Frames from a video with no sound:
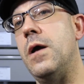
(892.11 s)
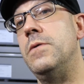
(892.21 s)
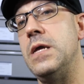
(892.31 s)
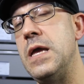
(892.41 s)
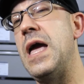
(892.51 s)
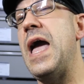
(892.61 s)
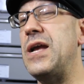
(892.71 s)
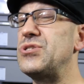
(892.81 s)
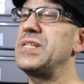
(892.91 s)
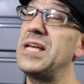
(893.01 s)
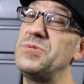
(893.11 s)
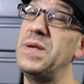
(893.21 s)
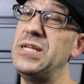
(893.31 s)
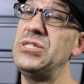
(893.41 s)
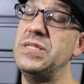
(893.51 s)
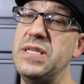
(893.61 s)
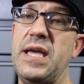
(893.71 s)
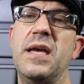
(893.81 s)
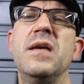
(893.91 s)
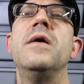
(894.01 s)
well, actually not as many as
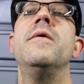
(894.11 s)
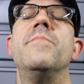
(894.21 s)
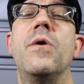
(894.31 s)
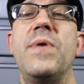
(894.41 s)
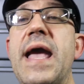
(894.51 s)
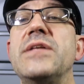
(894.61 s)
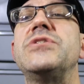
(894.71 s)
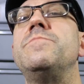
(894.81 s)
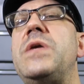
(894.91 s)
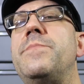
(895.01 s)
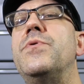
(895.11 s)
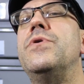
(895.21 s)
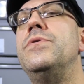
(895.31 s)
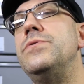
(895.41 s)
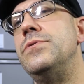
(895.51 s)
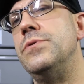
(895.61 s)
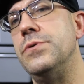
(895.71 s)
you think, but we had some people